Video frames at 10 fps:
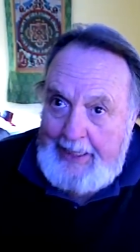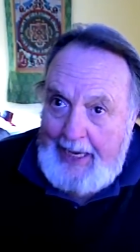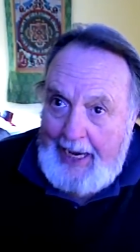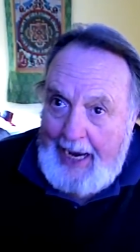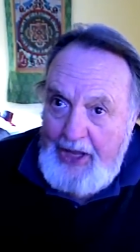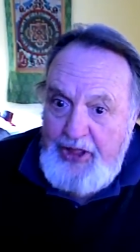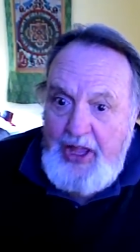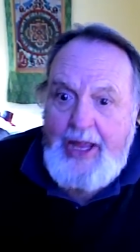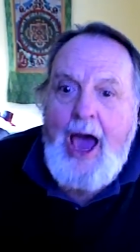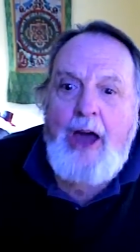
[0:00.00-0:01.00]
I
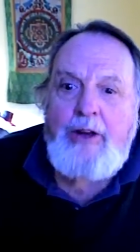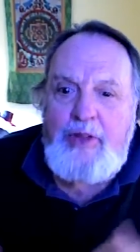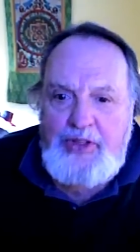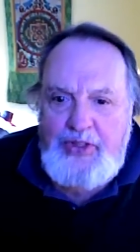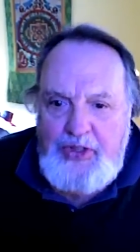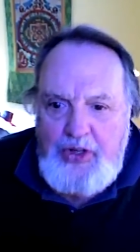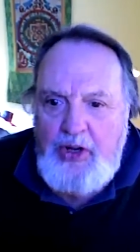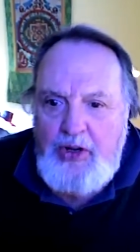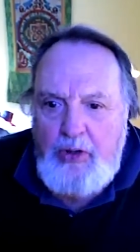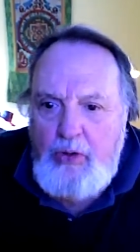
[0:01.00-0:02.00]
think out of this is
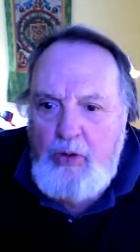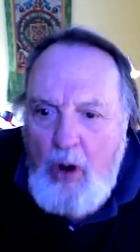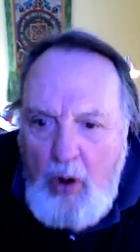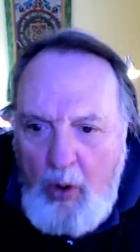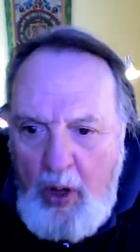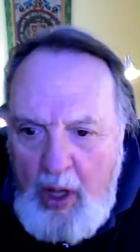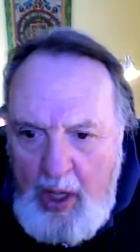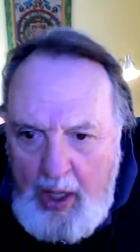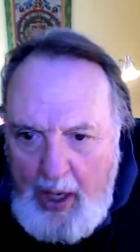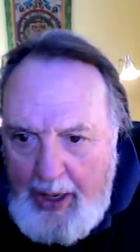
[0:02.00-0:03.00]
going to grow
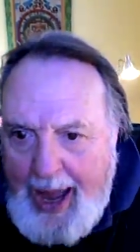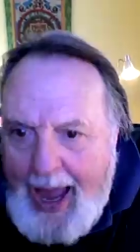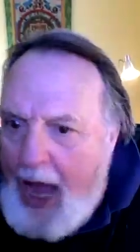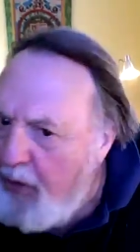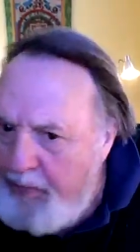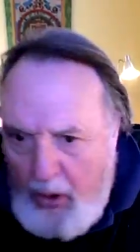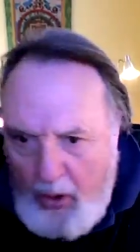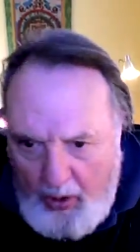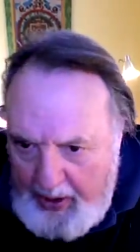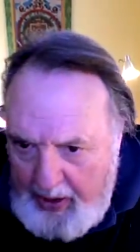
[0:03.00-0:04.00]
an
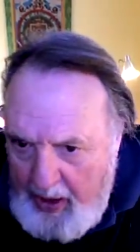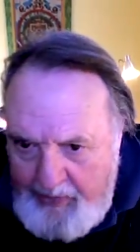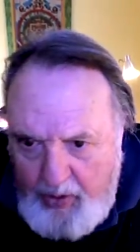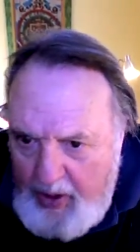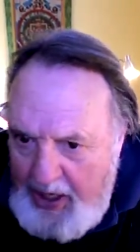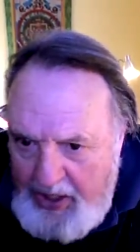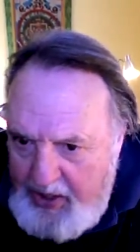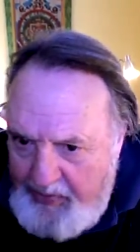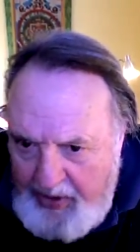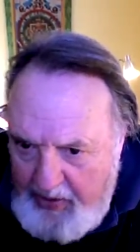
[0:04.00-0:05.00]
outpouring of
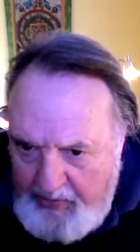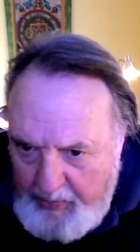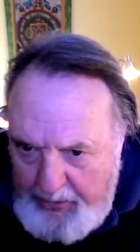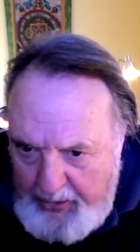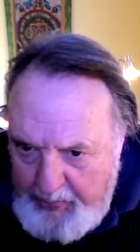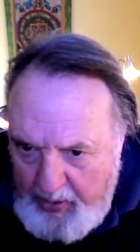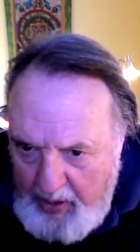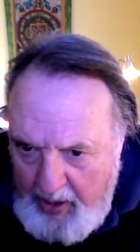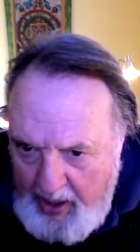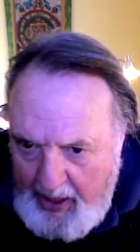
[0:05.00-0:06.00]
creativity from people.
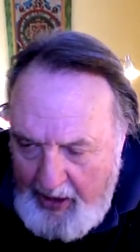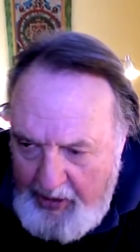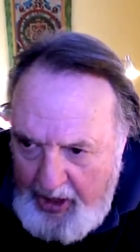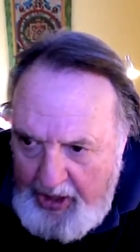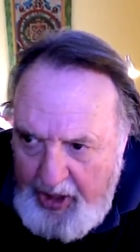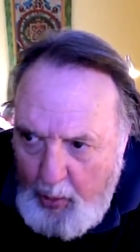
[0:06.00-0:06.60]
And I think there